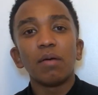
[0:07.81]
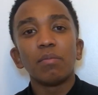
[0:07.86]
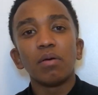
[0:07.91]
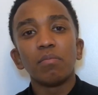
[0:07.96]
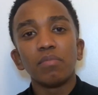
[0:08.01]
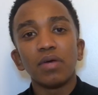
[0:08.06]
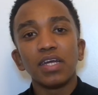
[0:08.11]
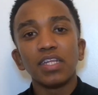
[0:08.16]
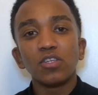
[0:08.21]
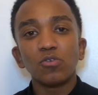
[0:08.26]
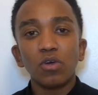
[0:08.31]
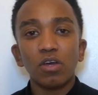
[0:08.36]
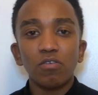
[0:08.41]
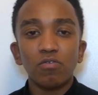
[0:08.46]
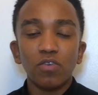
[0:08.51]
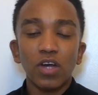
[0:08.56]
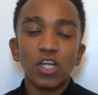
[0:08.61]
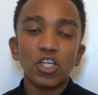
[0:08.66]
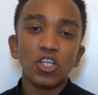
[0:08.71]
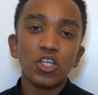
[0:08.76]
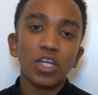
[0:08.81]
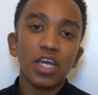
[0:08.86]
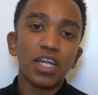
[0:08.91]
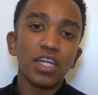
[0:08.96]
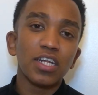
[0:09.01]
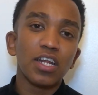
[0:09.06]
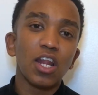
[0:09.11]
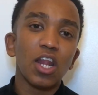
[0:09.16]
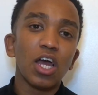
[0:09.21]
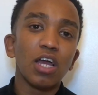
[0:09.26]
I'm a menswear fashion
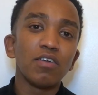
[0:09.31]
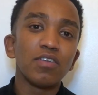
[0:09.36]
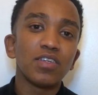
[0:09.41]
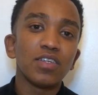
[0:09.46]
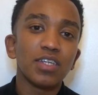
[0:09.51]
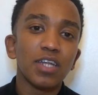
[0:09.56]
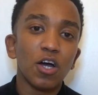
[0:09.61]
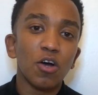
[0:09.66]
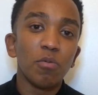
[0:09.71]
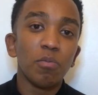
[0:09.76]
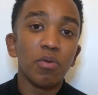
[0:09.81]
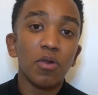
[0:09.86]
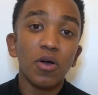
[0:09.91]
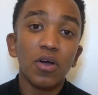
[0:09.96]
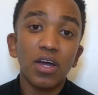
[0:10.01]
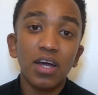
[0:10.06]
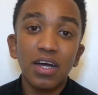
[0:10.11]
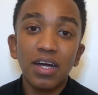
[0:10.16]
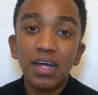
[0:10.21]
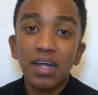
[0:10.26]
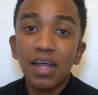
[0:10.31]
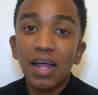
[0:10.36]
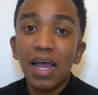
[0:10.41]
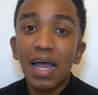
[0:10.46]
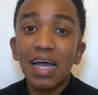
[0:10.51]
and lifestyle blogger,